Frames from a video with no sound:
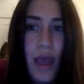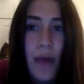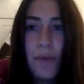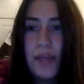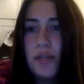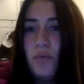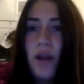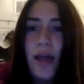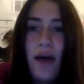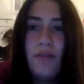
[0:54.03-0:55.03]
Based on what
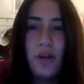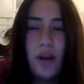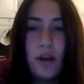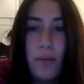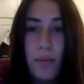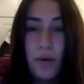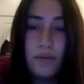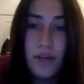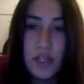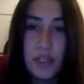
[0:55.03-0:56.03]
I have learned about
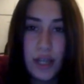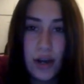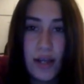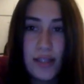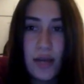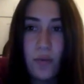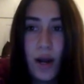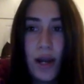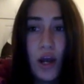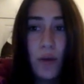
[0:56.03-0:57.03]
motivation theories and what
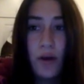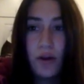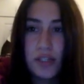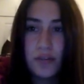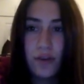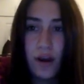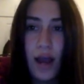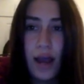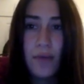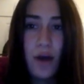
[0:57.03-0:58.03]
I know about Christopher,
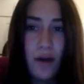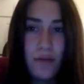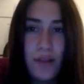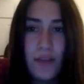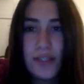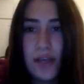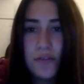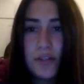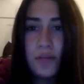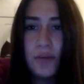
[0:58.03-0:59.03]
I am confident the self
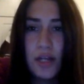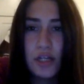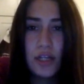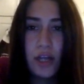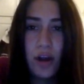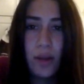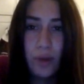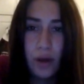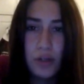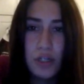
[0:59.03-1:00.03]
determination theory
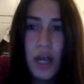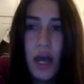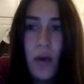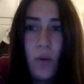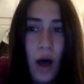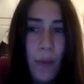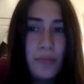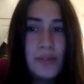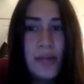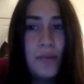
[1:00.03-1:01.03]
approach will help him
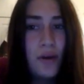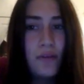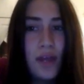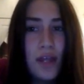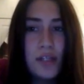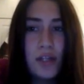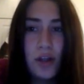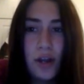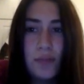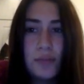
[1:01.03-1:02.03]
stay motivated to
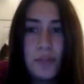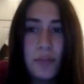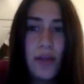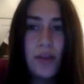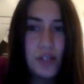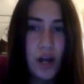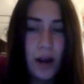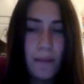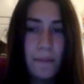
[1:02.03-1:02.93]
learn to play the guitar.